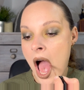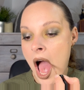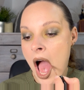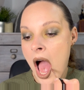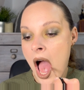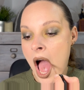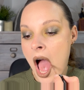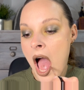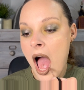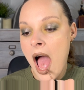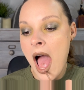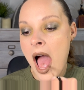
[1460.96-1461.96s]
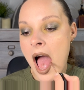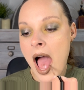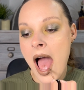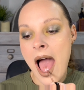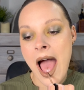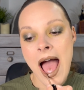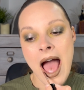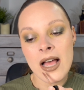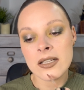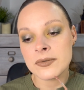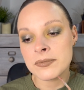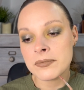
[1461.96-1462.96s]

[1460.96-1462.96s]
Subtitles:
They have a